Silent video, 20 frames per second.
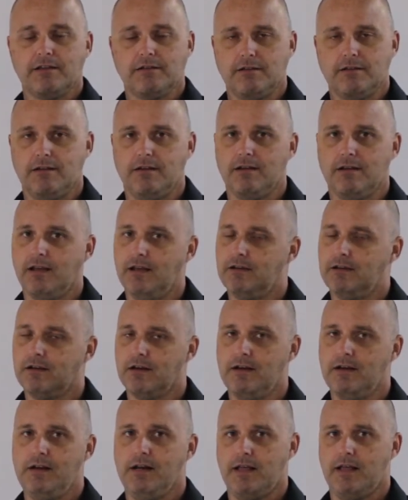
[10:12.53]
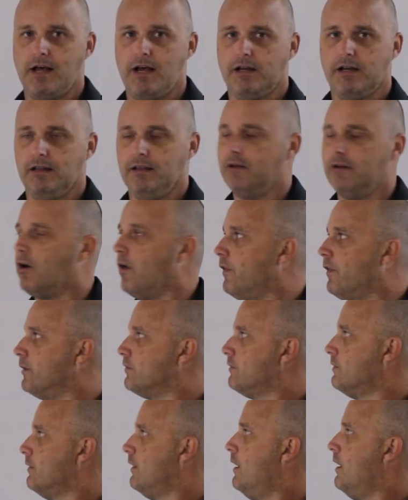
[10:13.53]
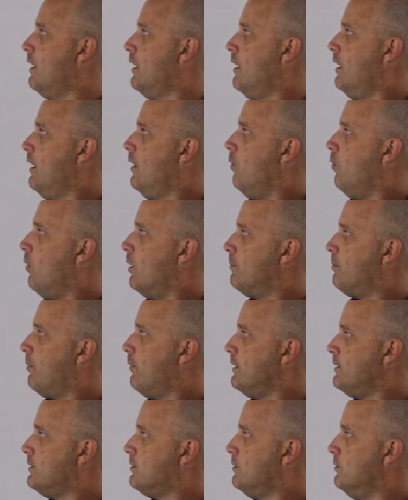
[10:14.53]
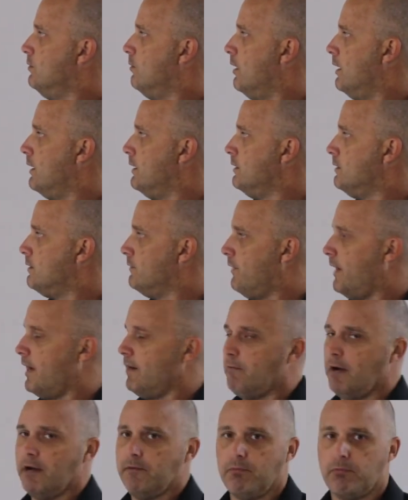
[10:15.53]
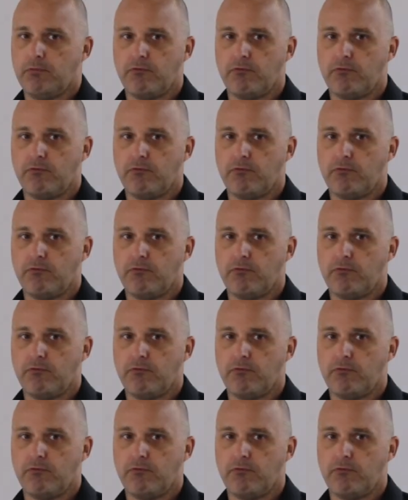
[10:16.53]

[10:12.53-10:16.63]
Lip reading: And again, you're going to need a calculator on this. 1.21 divided by